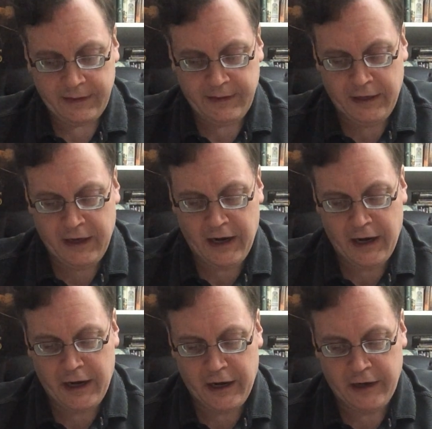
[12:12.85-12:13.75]

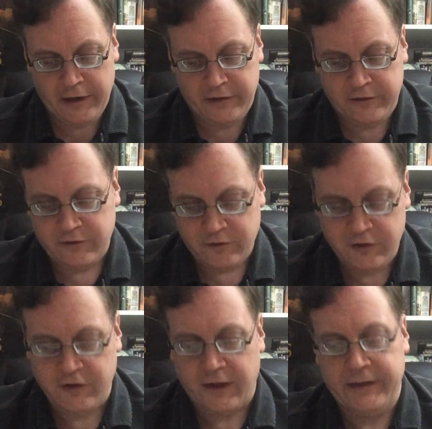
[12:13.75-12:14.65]
"Nay,"
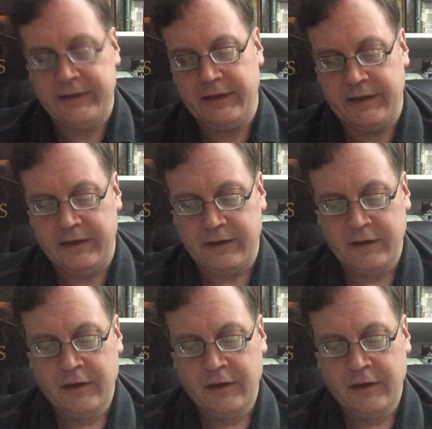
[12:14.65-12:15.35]
cried he,